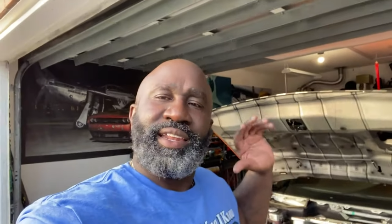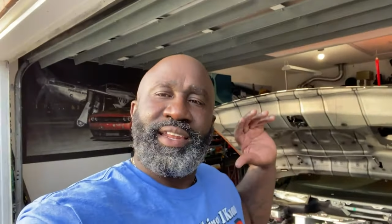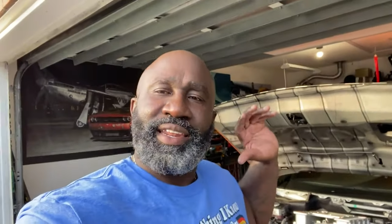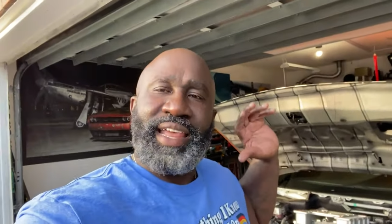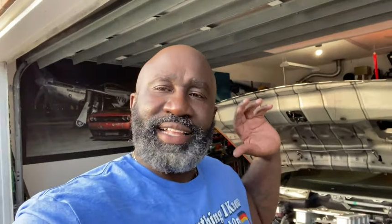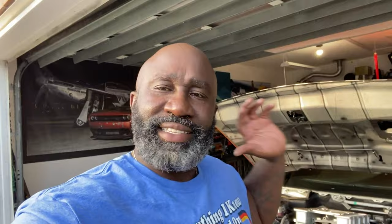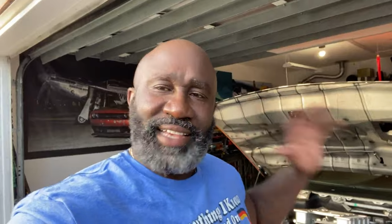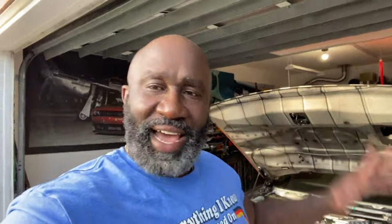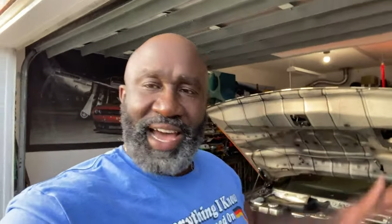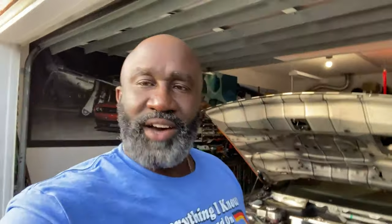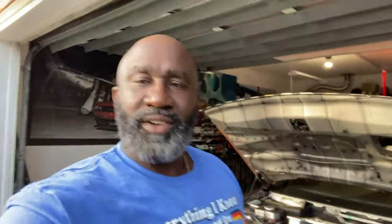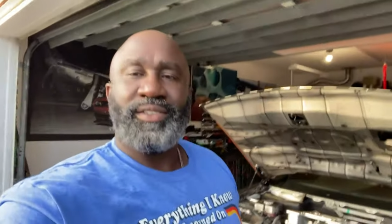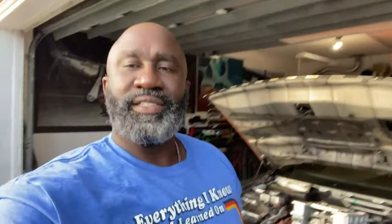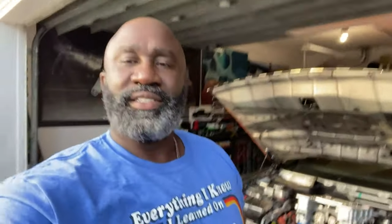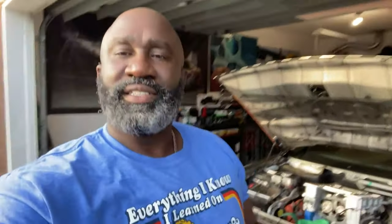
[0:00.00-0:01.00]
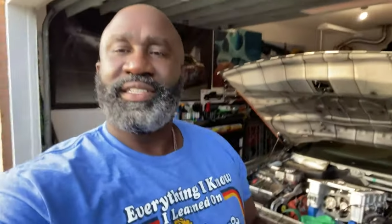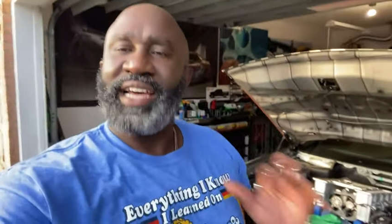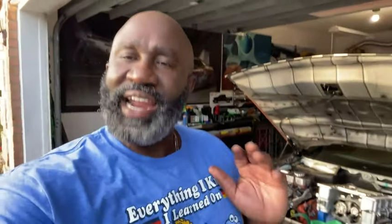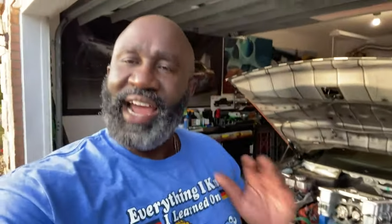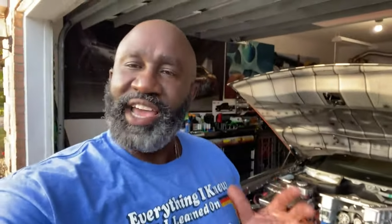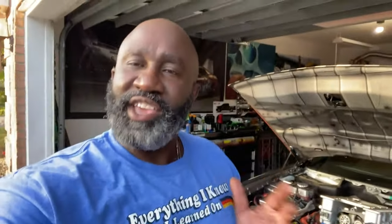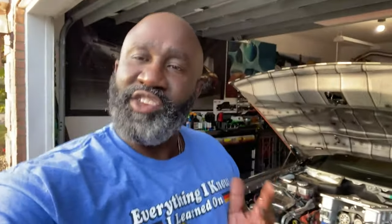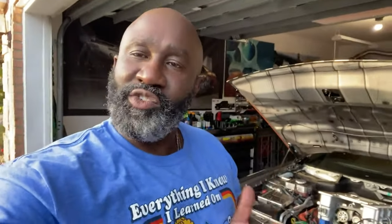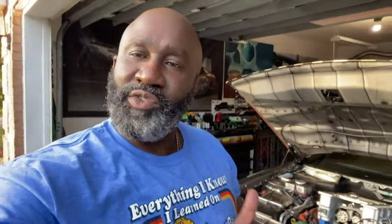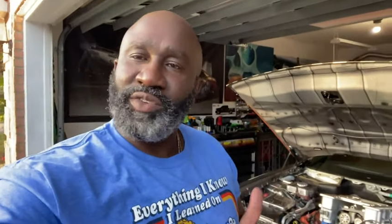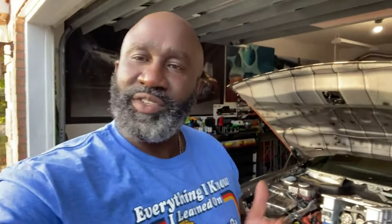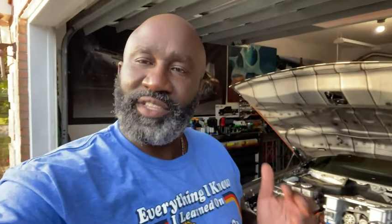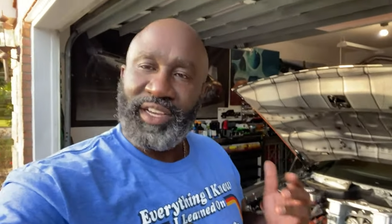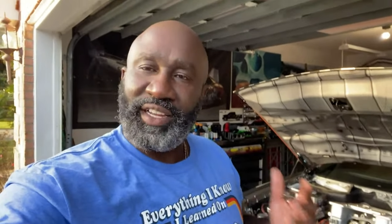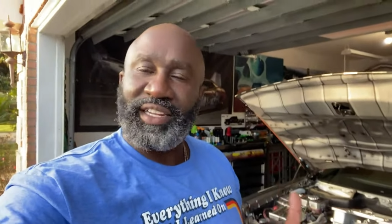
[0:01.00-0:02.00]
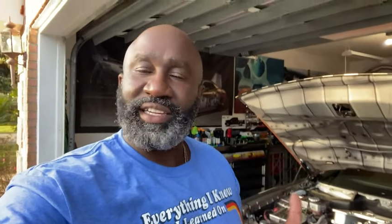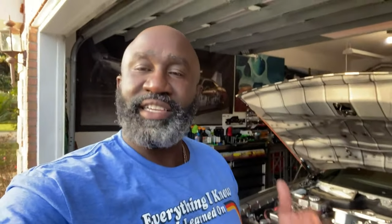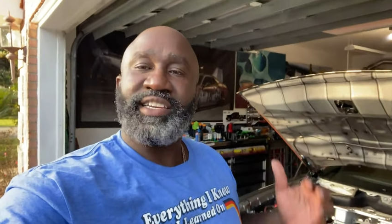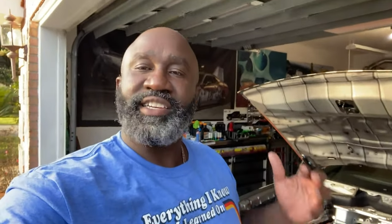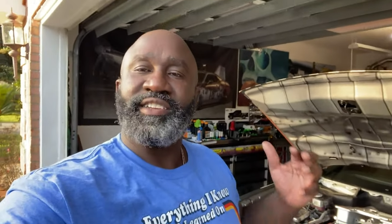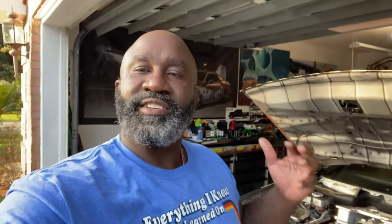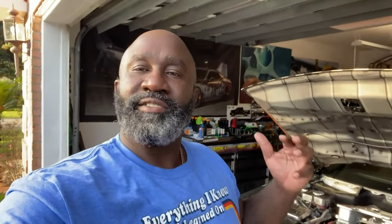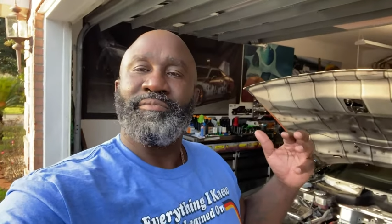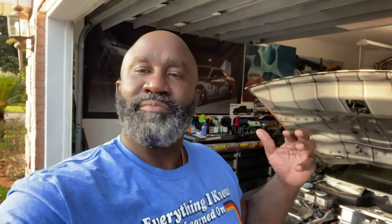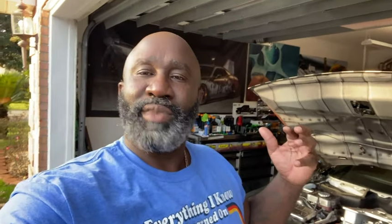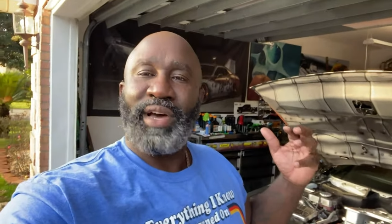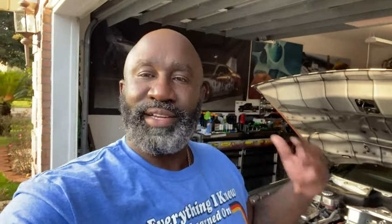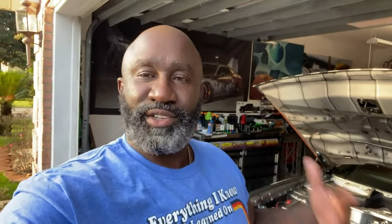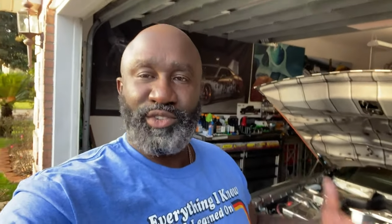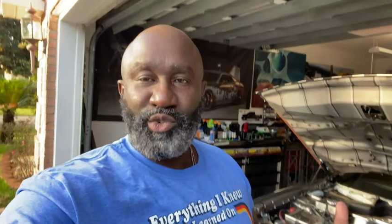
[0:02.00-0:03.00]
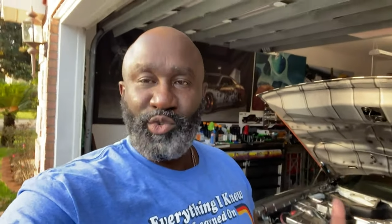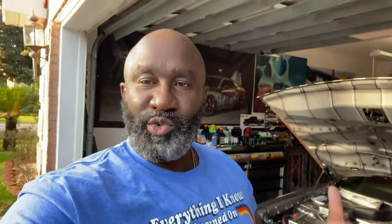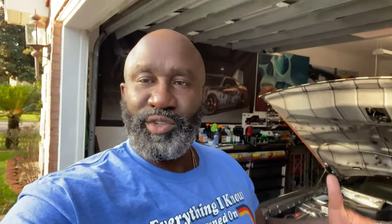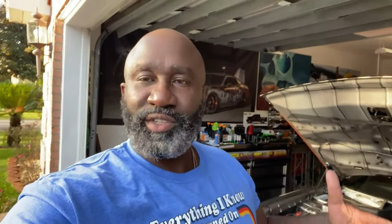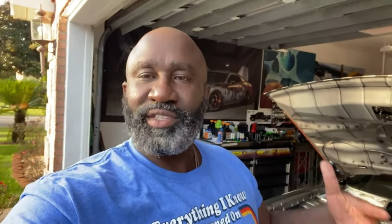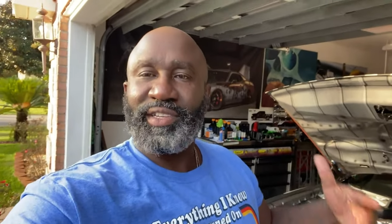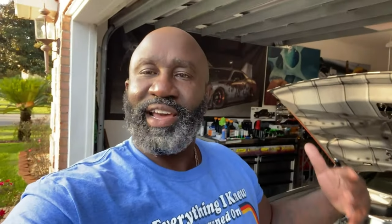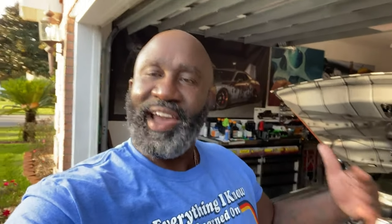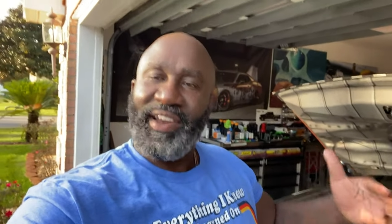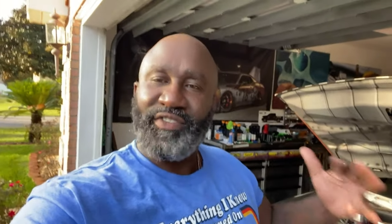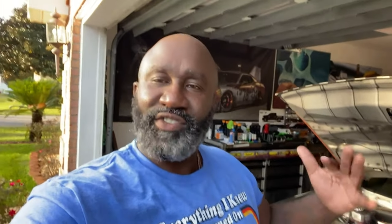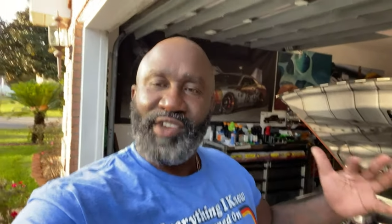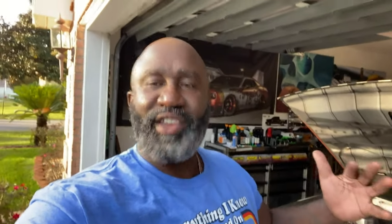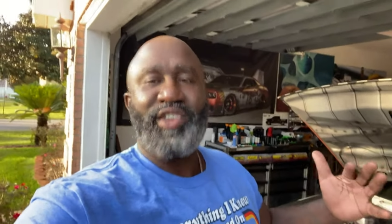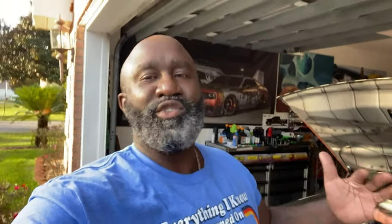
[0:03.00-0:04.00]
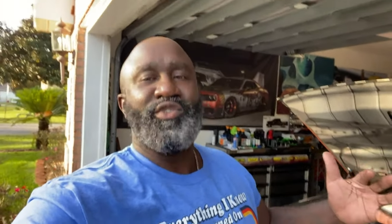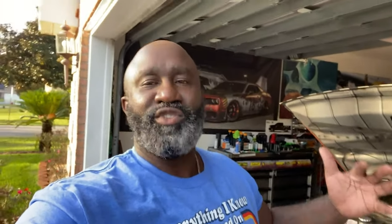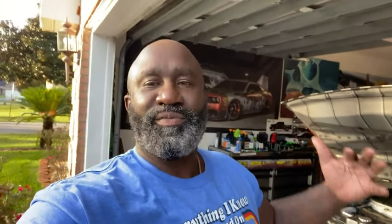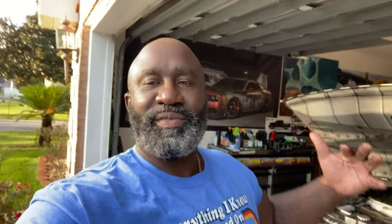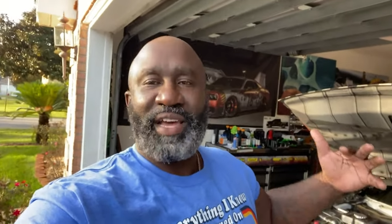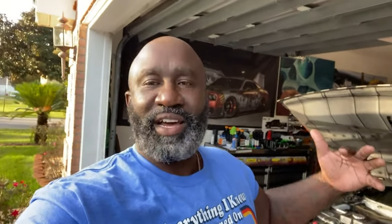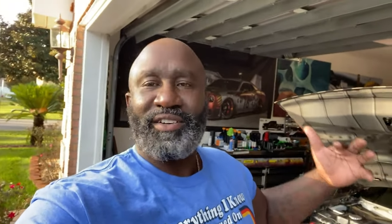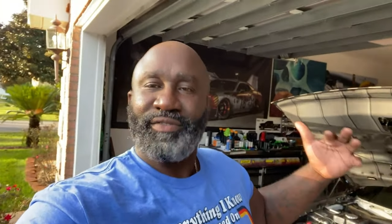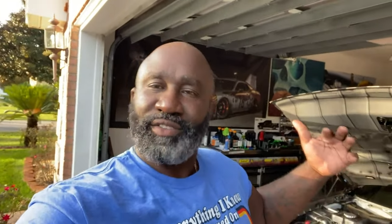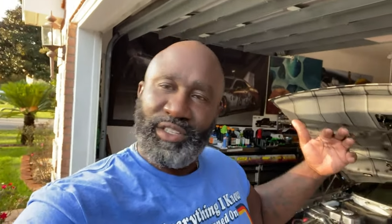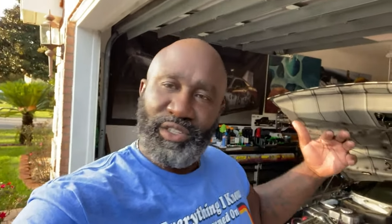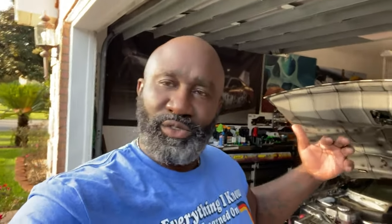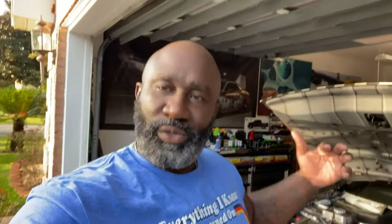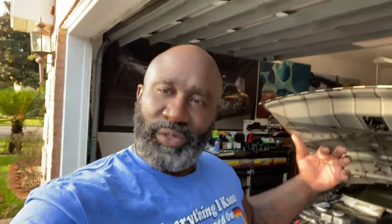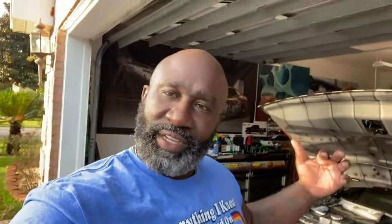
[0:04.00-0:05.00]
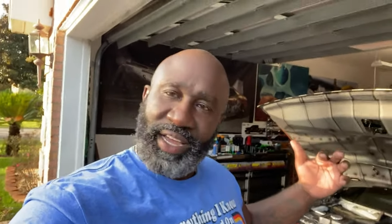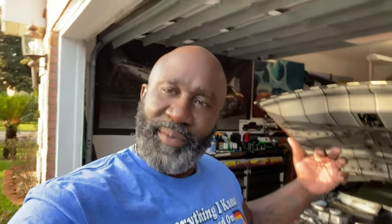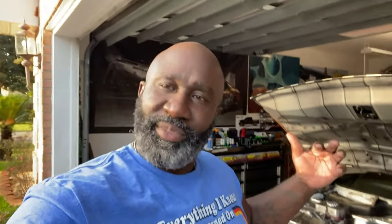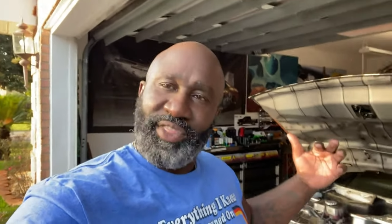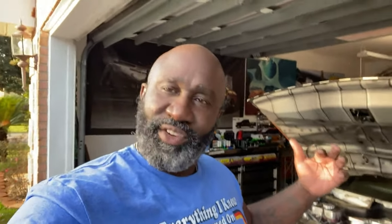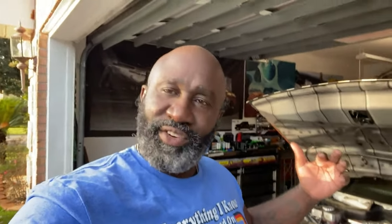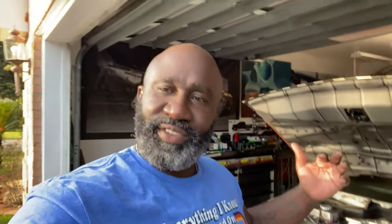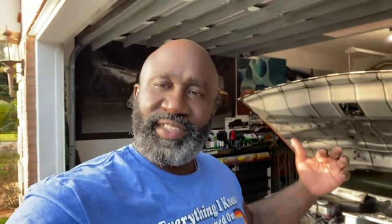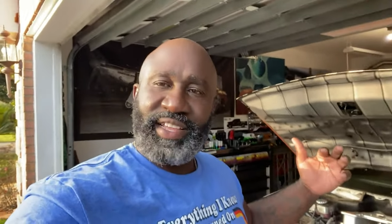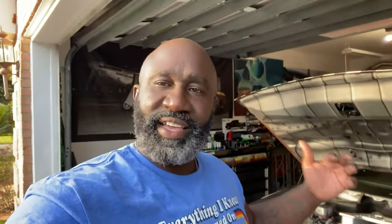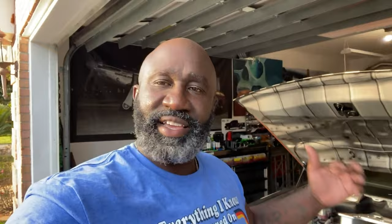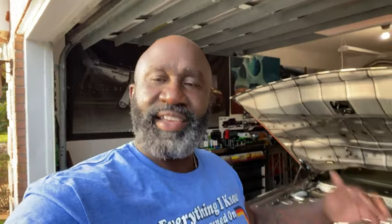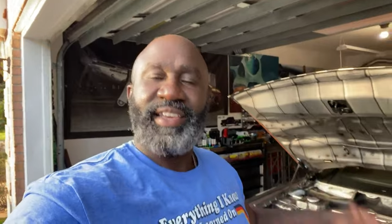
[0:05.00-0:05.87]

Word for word: that's out that I use to clean my tools after I use them now for Tool Time Thursday.